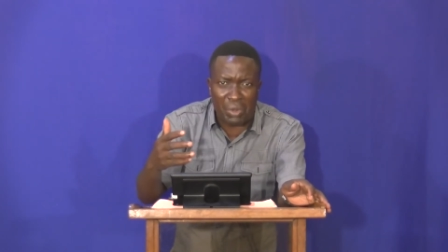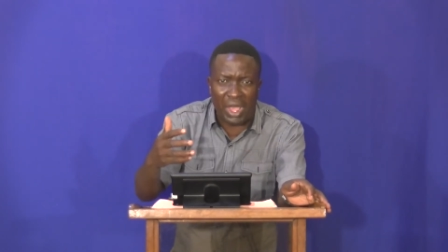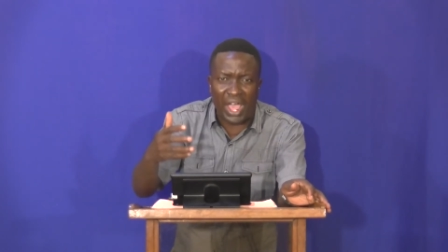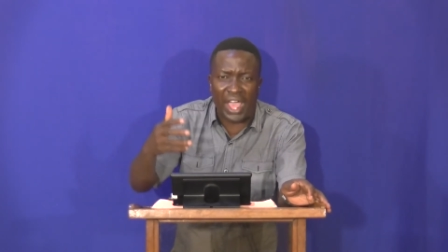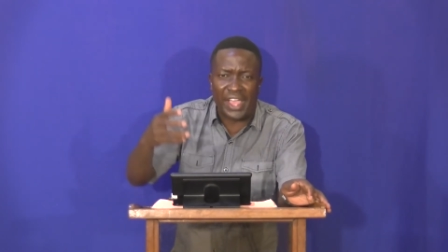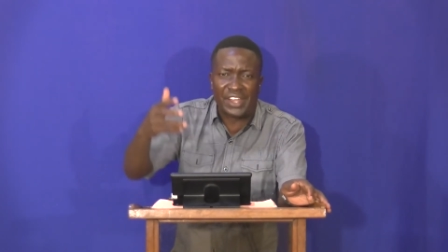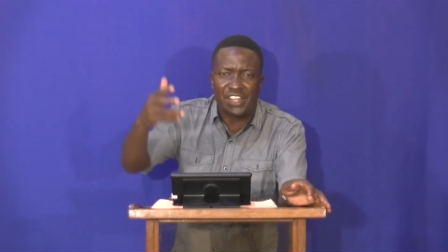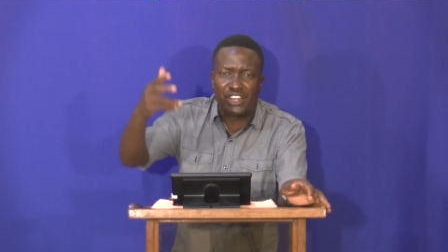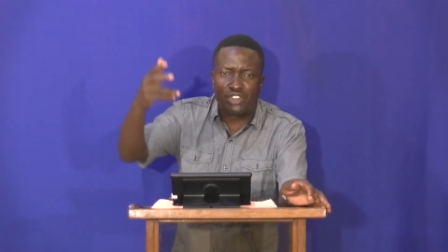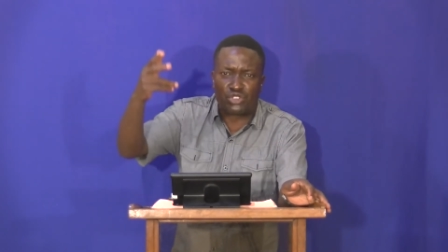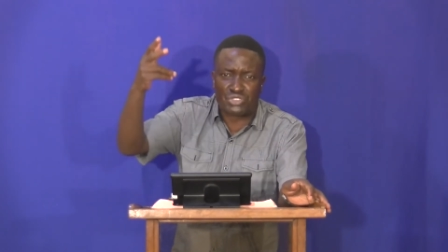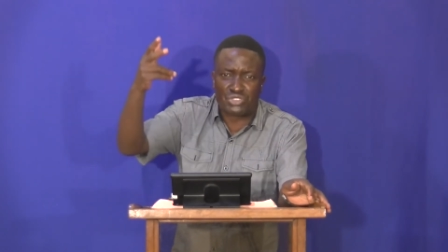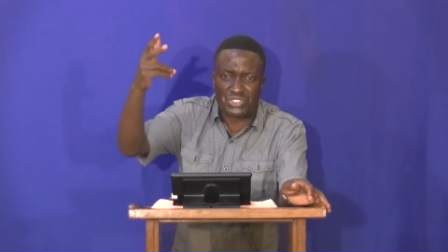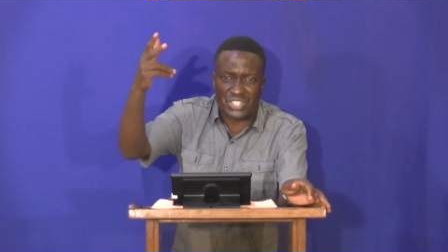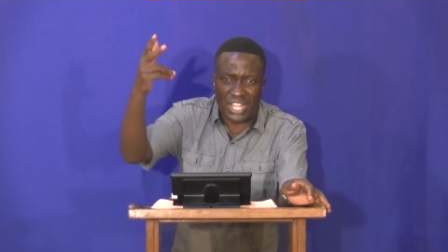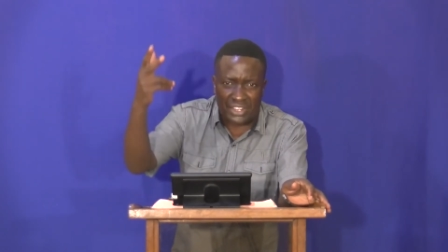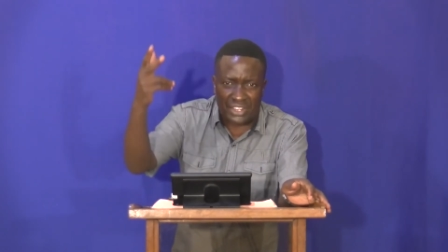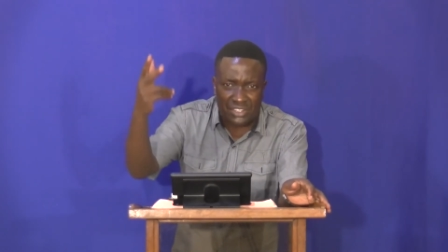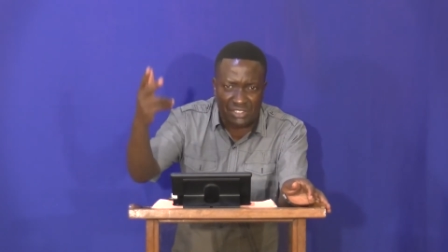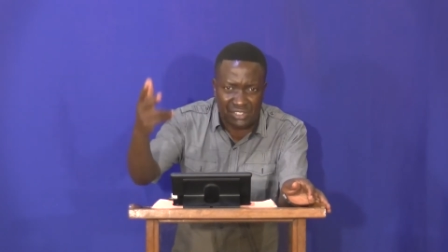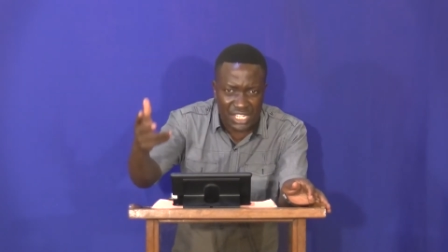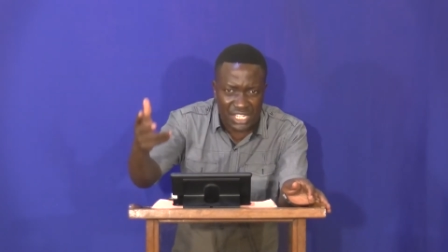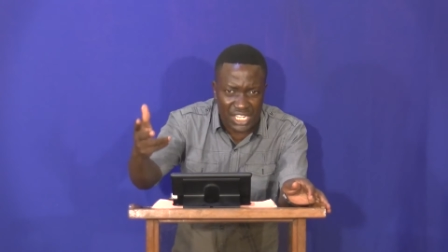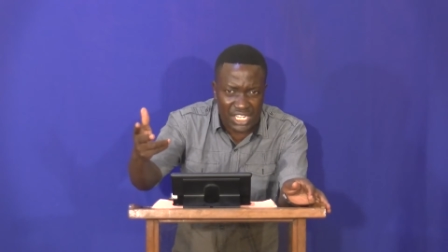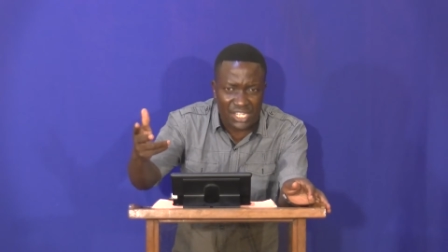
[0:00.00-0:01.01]
I need to
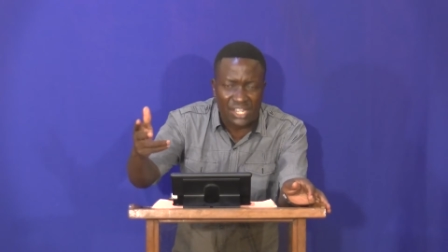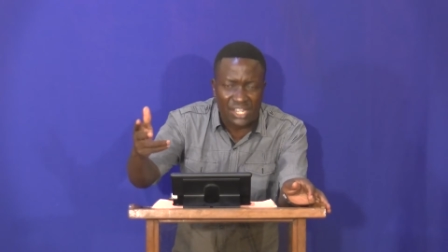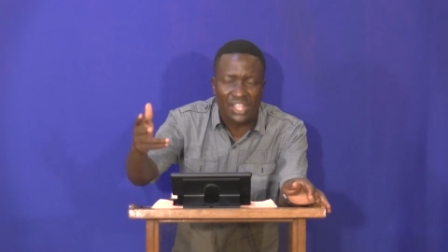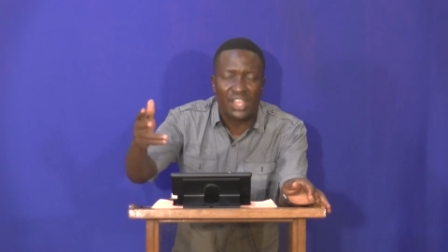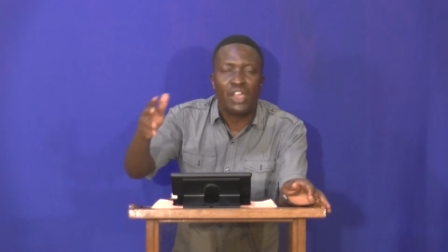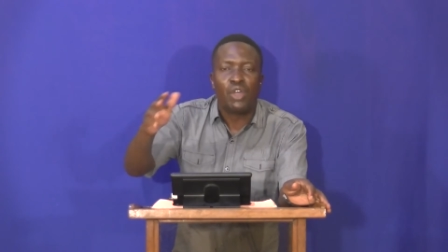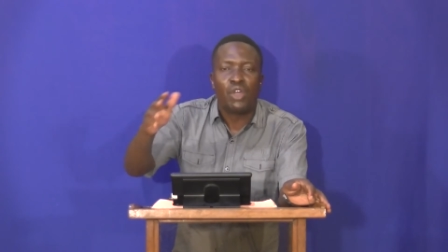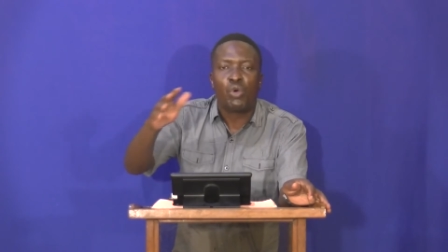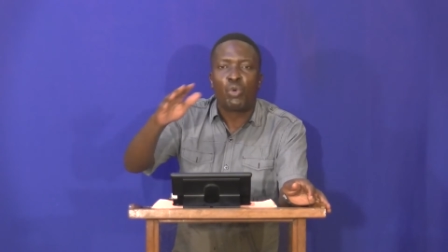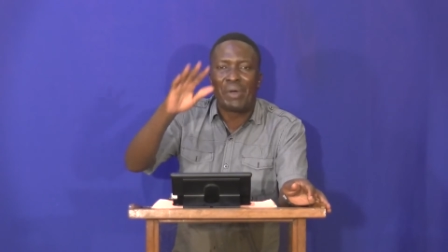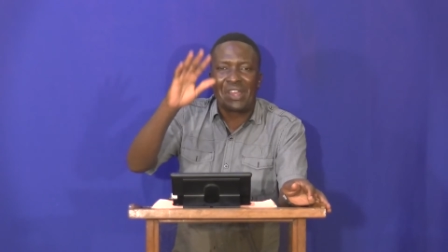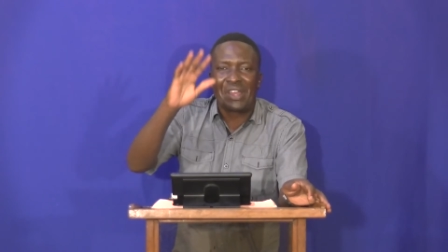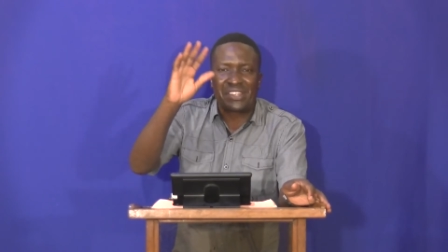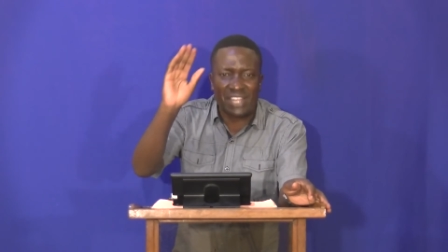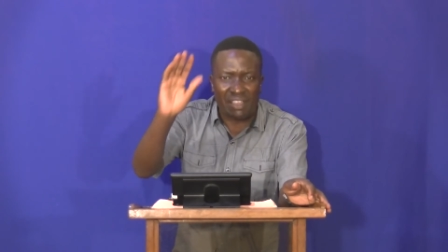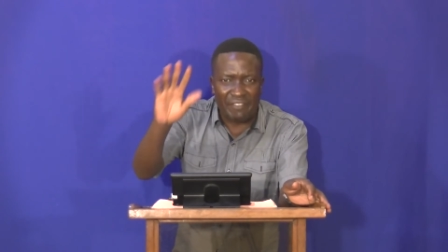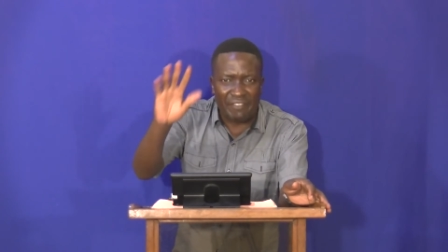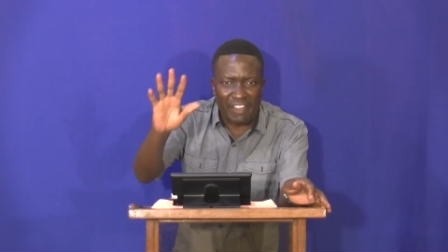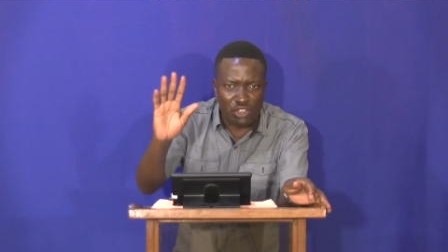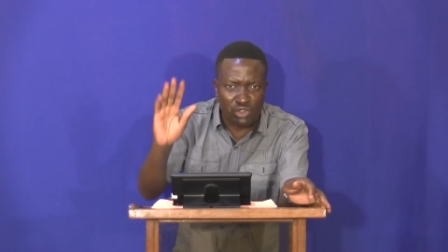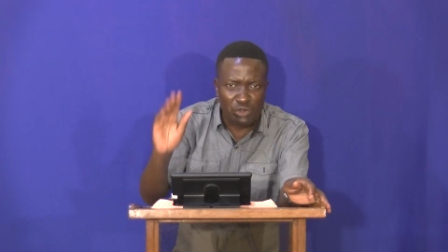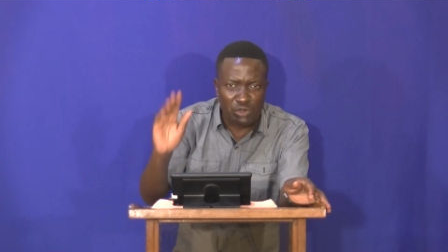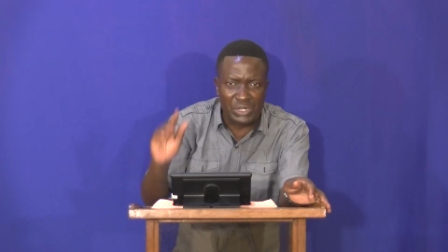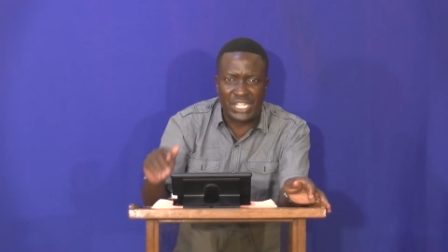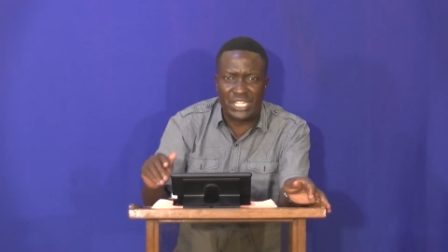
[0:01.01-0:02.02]
succeed, whatever
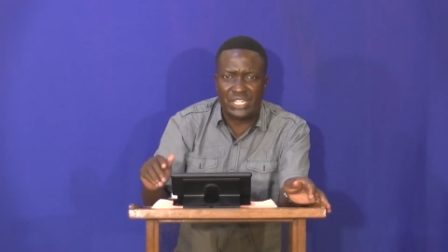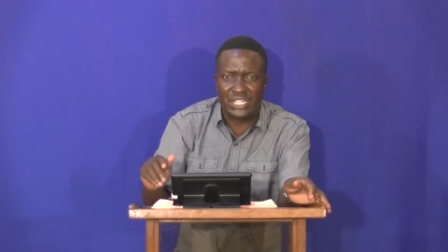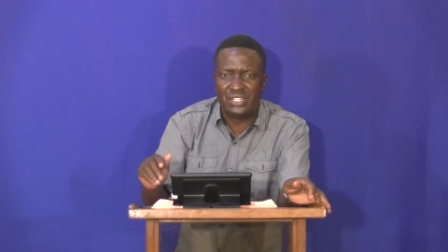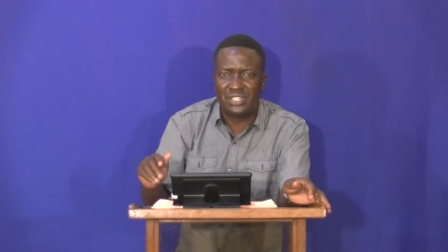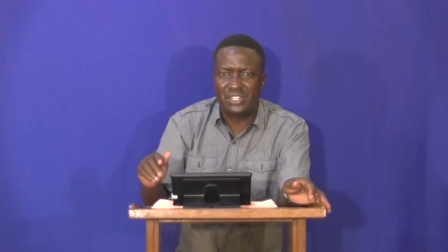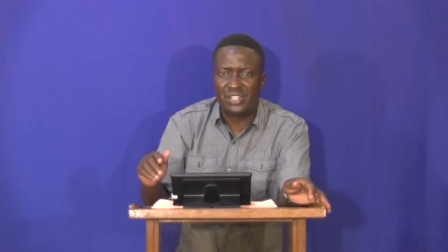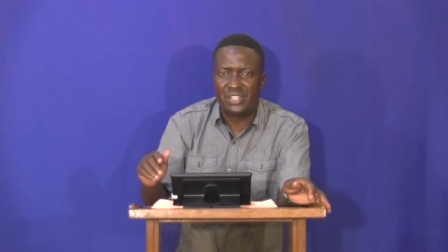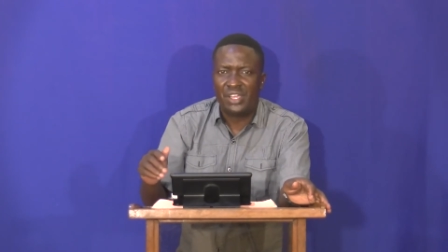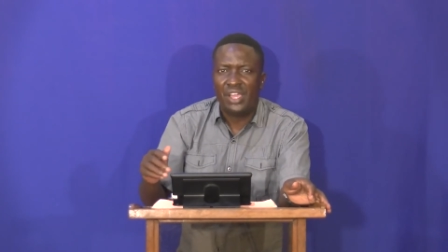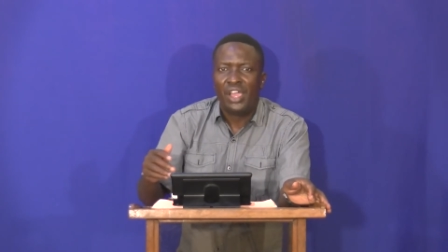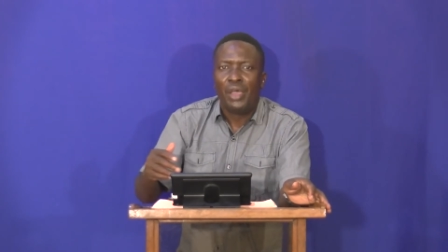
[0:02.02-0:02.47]
you need.